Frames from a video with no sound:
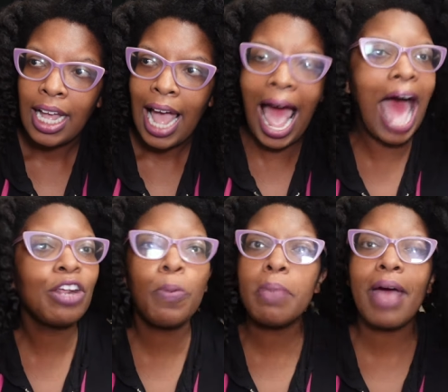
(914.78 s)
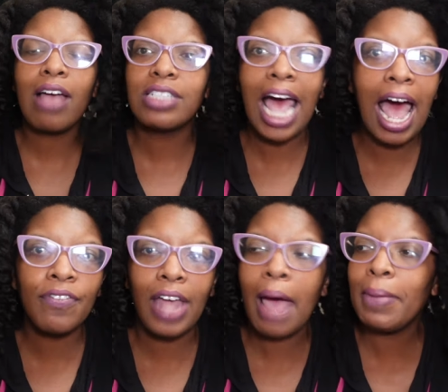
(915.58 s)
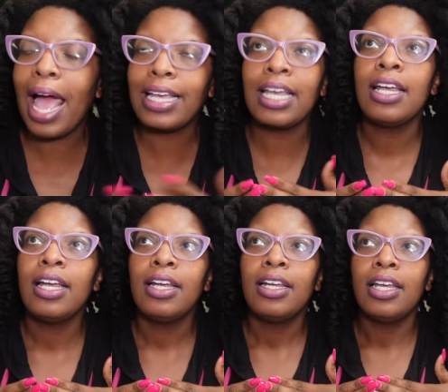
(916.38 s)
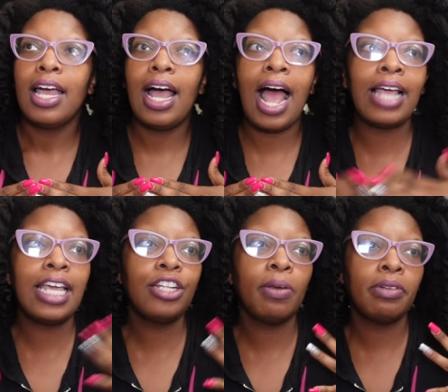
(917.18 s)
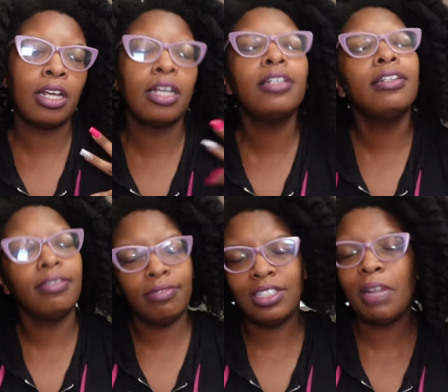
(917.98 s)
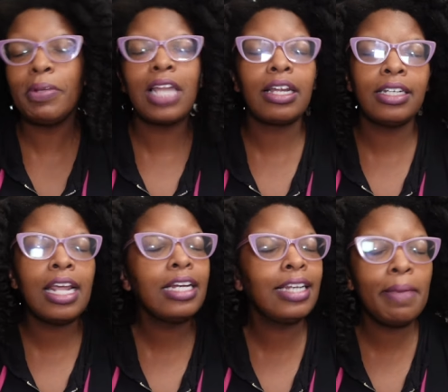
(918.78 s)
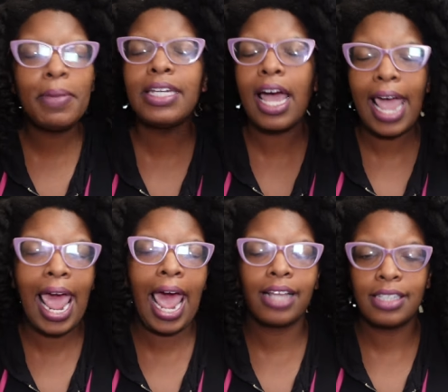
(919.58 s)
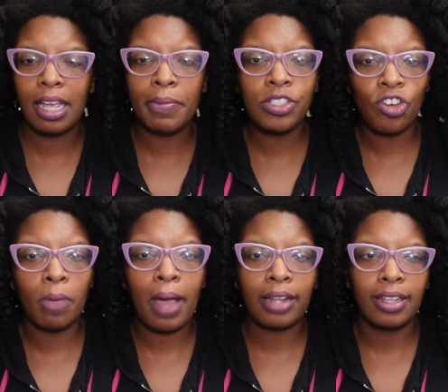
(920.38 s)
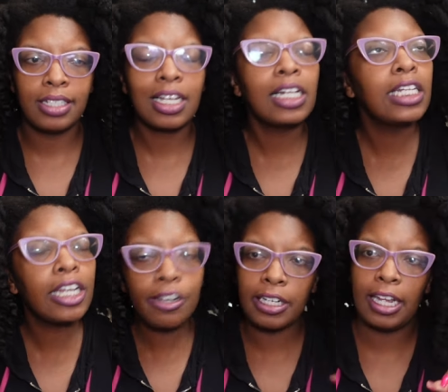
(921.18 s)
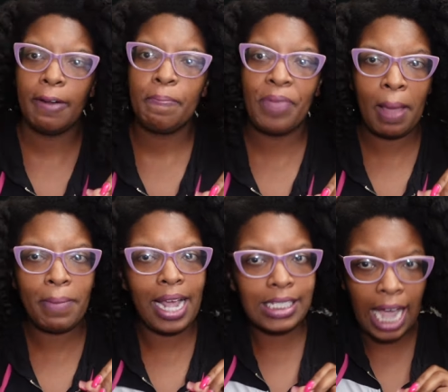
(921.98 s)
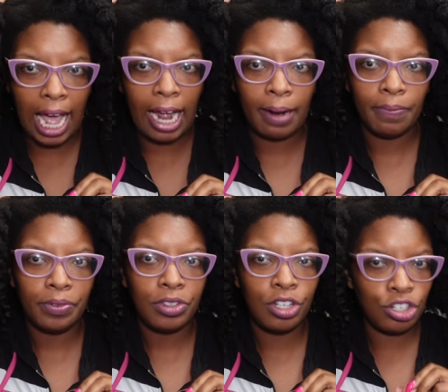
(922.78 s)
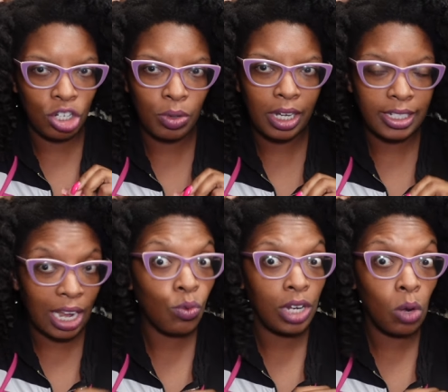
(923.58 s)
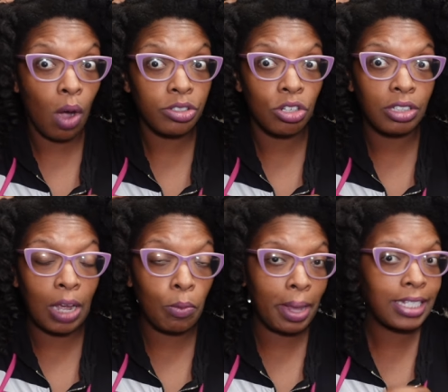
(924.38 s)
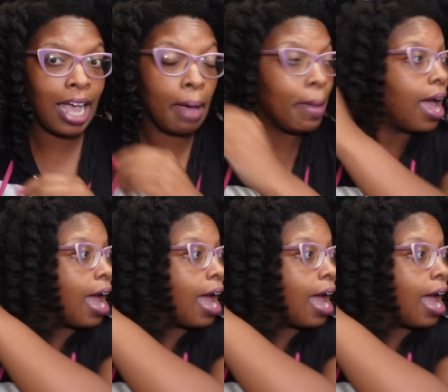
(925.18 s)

How do people have time for I mean, I, I get let me not let, let me not act immature about this. Clearly, they make time to do it because they really want to. They will make time.